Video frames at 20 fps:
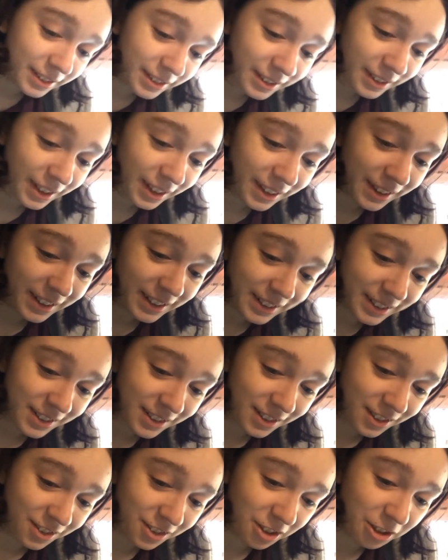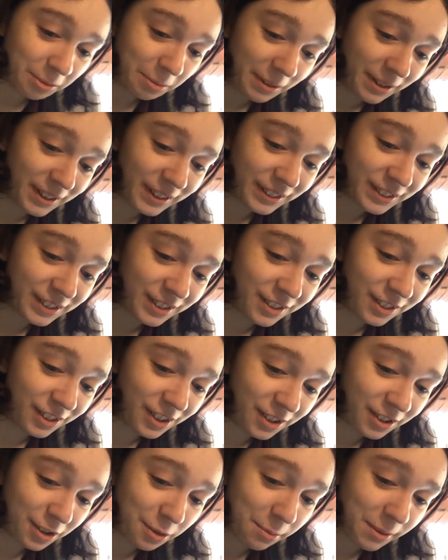say that it's disturbing to no
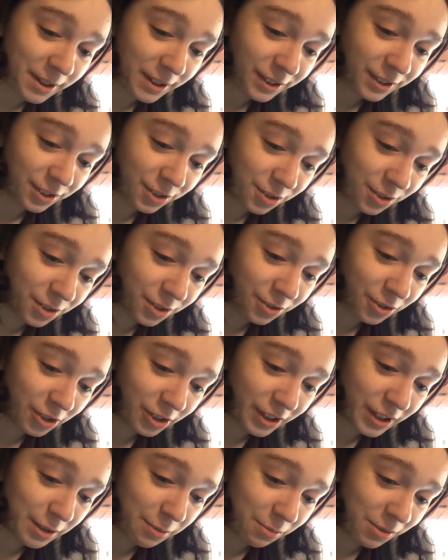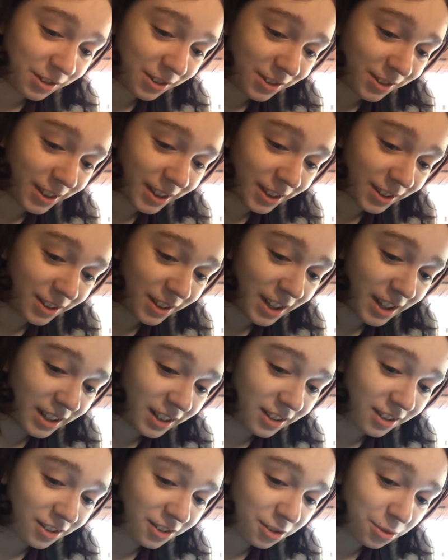longer be in control of your limbs is like saying
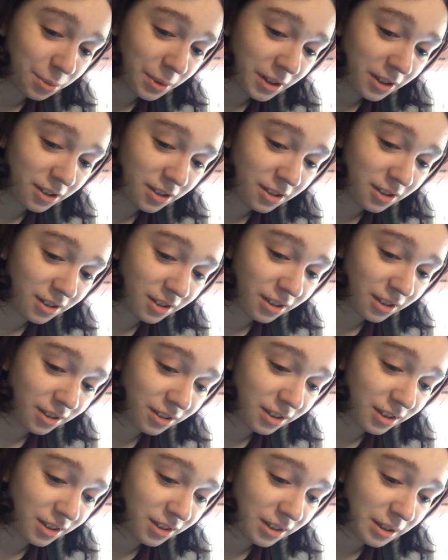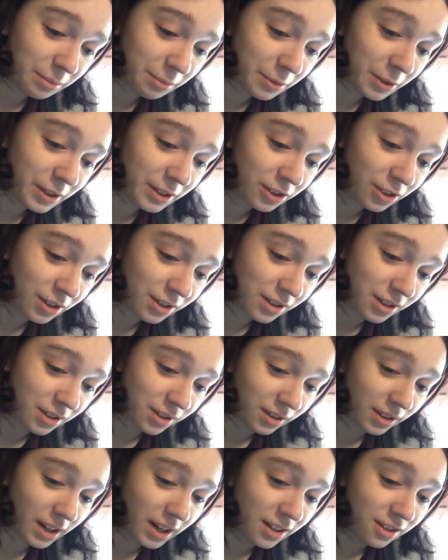it's a little weird to see someone dressed as
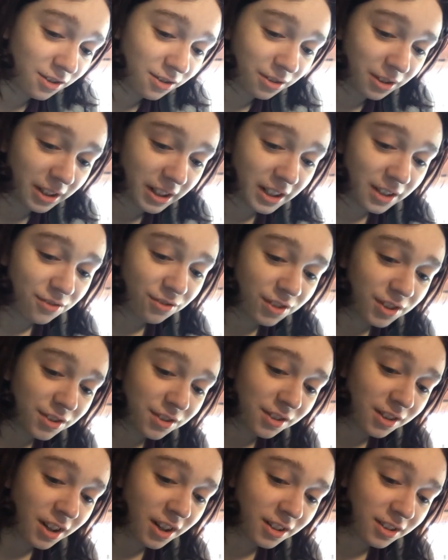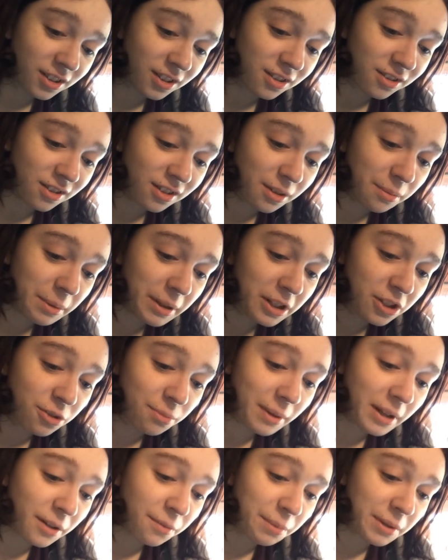a dinosaur eating frozen hot dogs on a bench
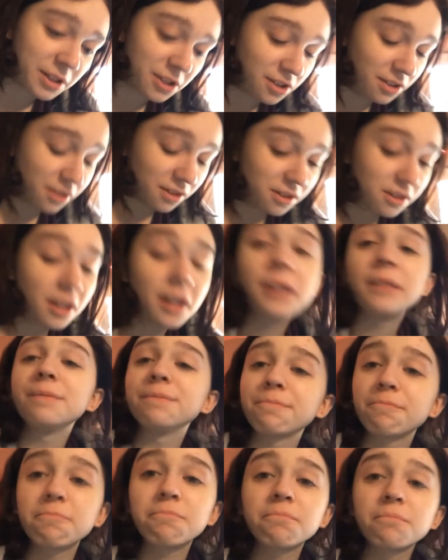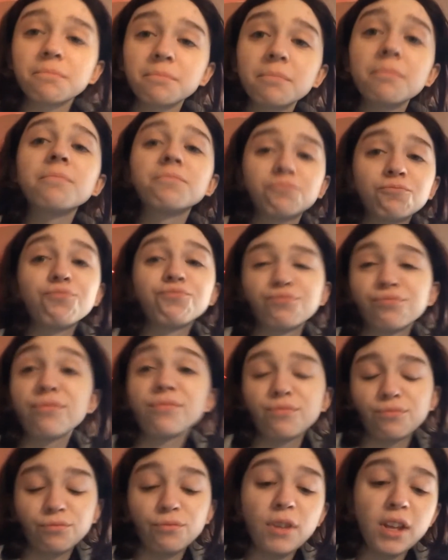made of pigeons.
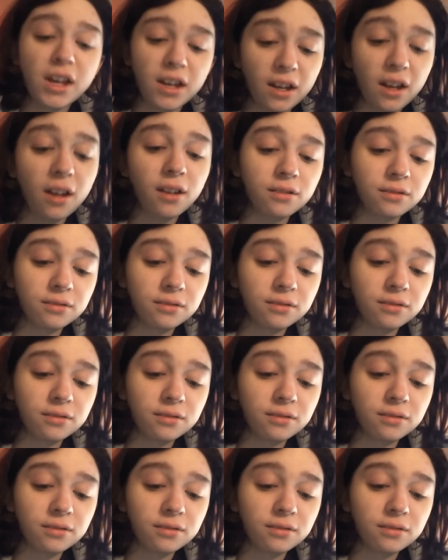Yeah.